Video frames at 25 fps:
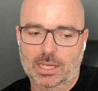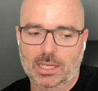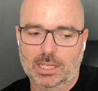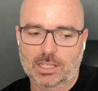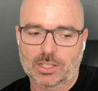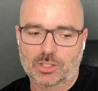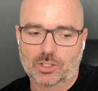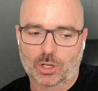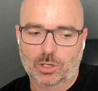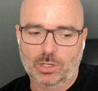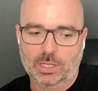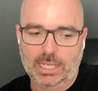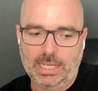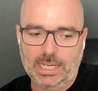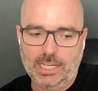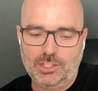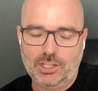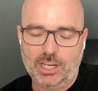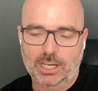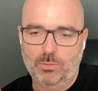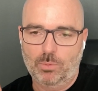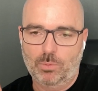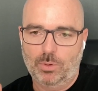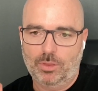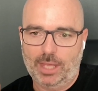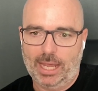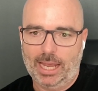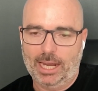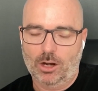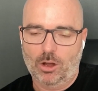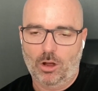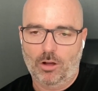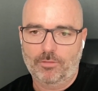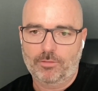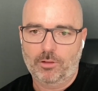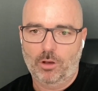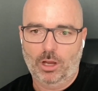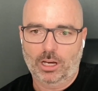So lead gen without
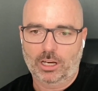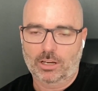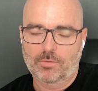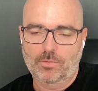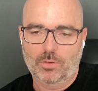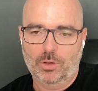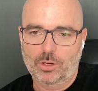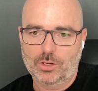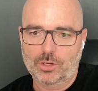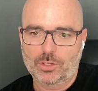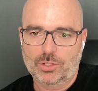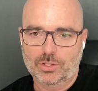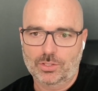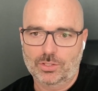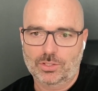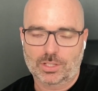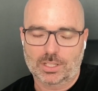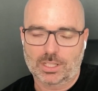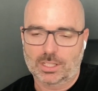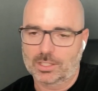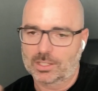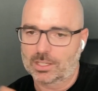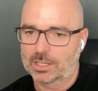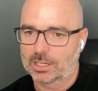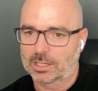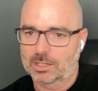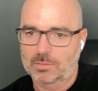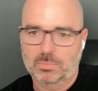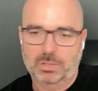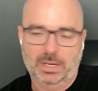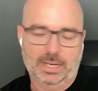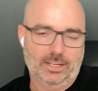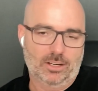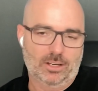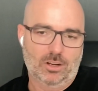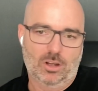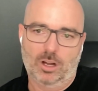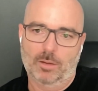offline conversions is a
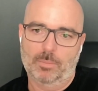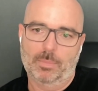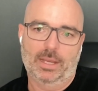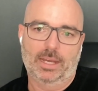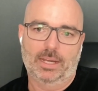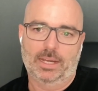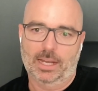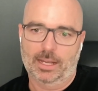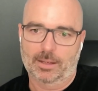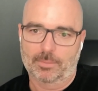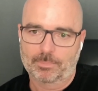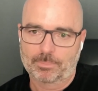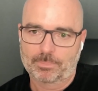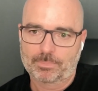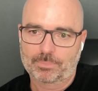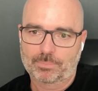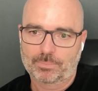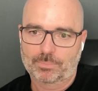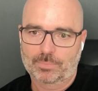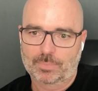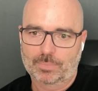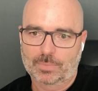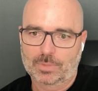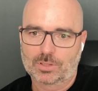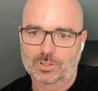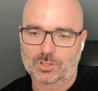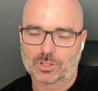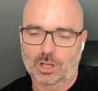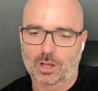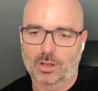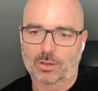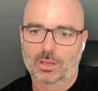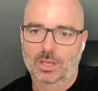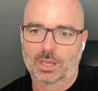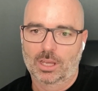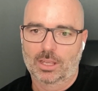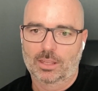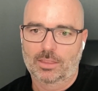complete nightmare now.
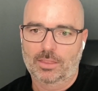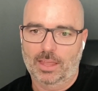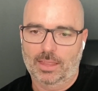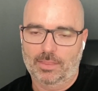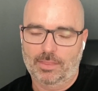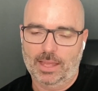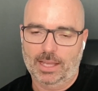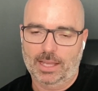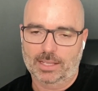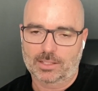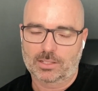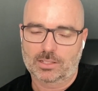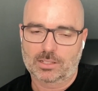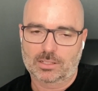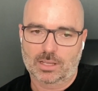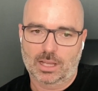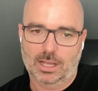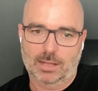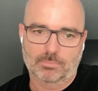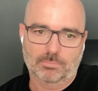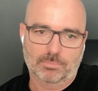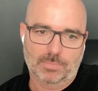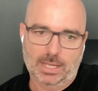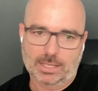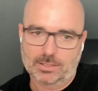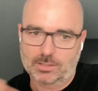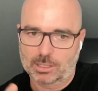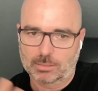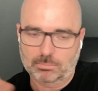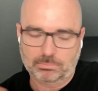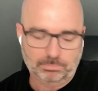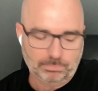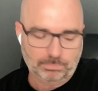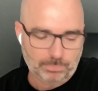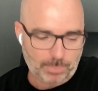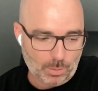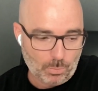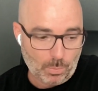True. So that's
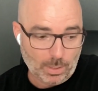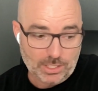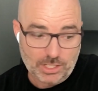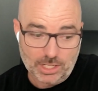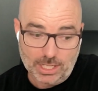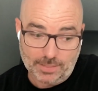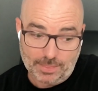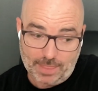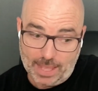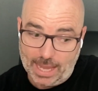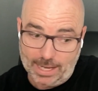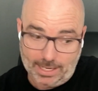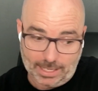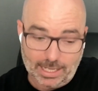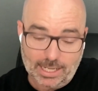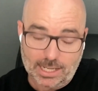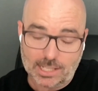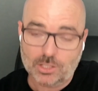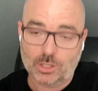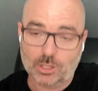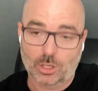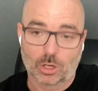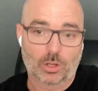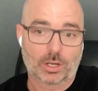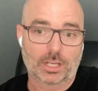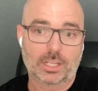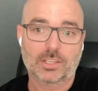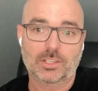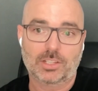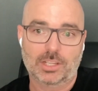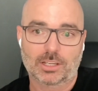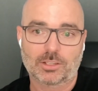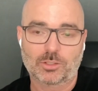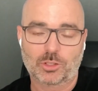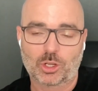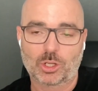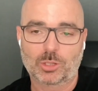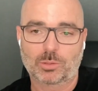but once you get that, it is a lot
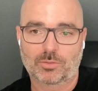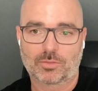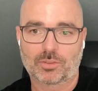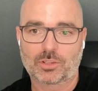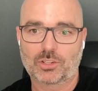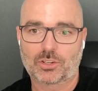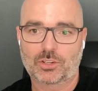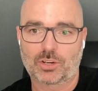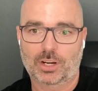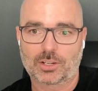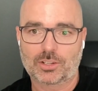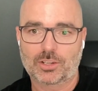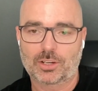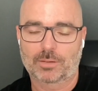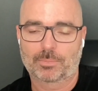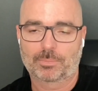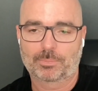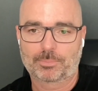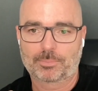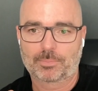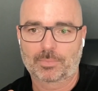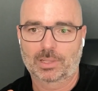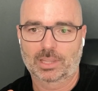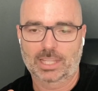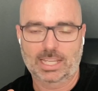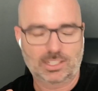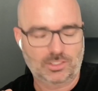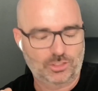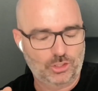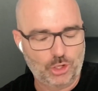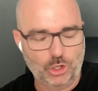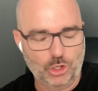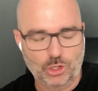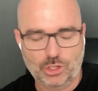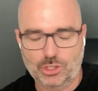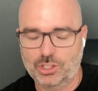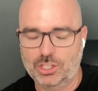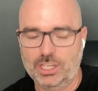easier in terms of structure.
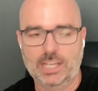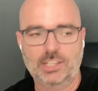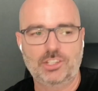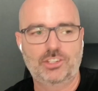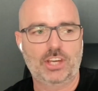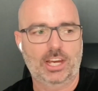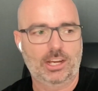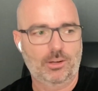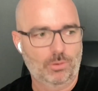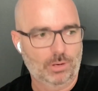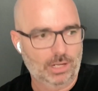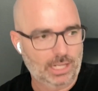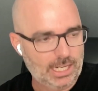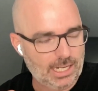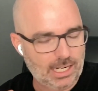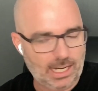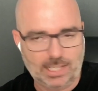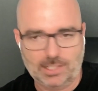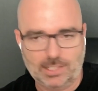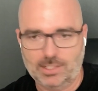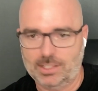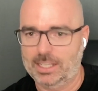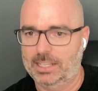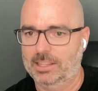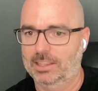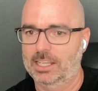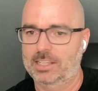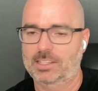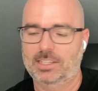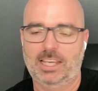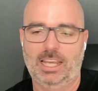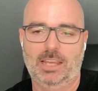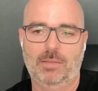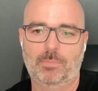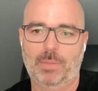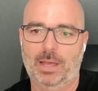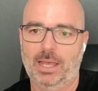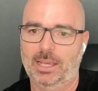Generally less
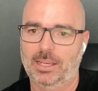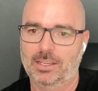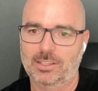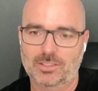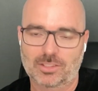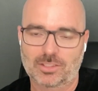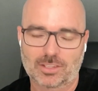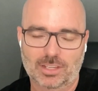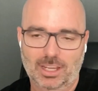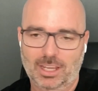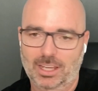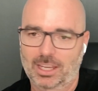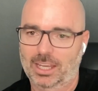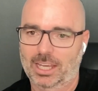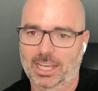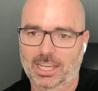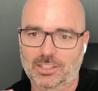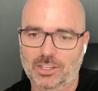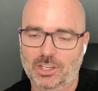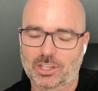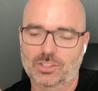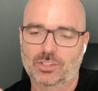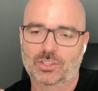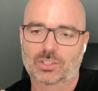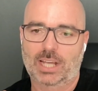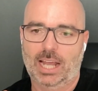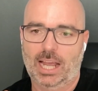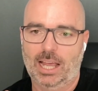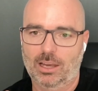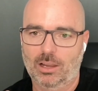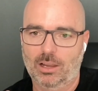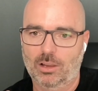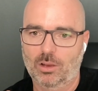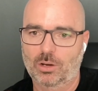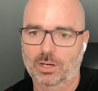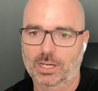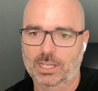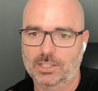campaigns, and you can scale
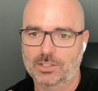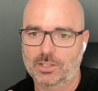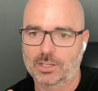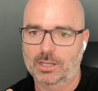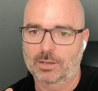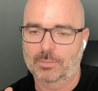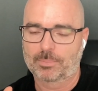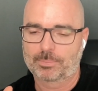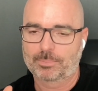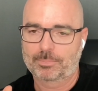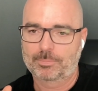a lot easier.